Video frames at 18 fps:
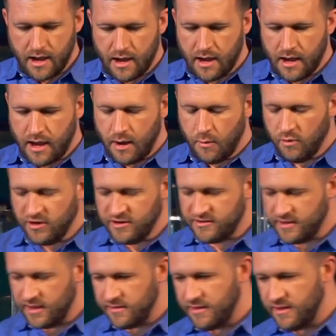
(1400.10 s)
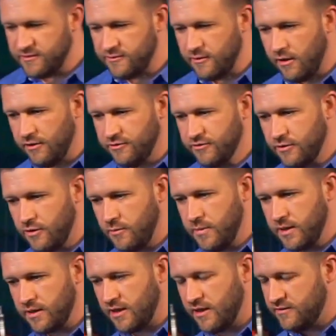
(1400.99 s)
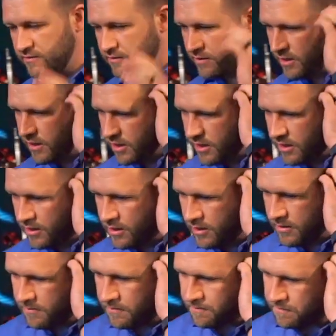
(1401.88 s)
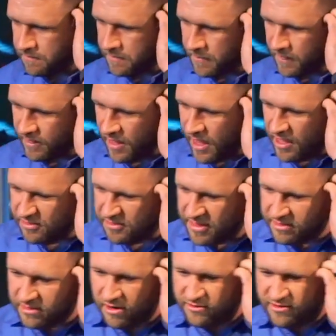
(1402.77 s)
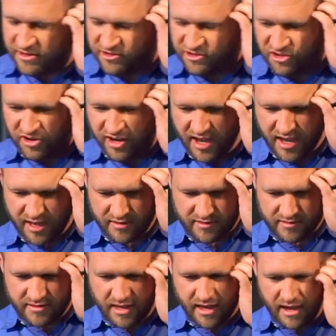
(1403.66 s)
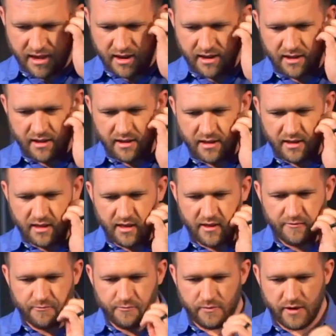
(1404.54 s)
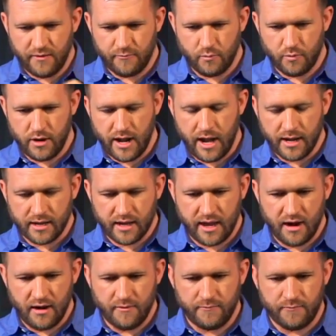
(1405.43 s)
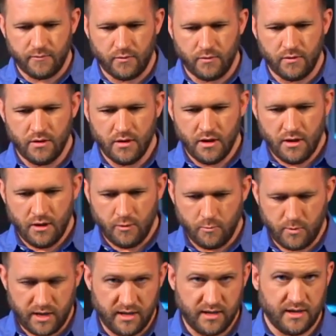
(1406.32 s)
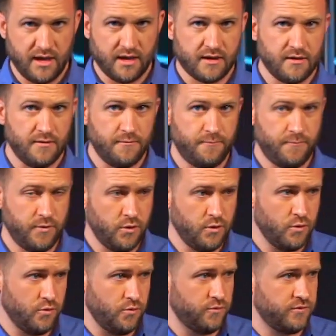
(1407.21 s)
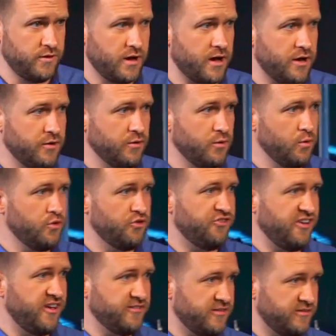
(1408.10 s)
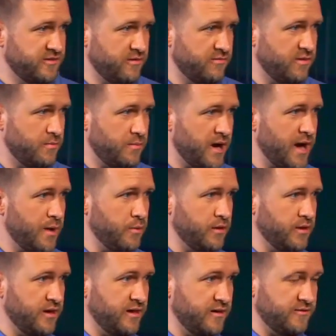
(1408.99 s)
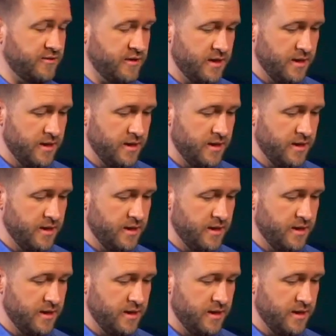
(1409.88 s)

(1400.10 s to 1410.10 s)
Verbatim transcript: I want to say this also because uh, I think there's a chance that if, if we're not careful, we can get confused on who Jesus of the Bible is.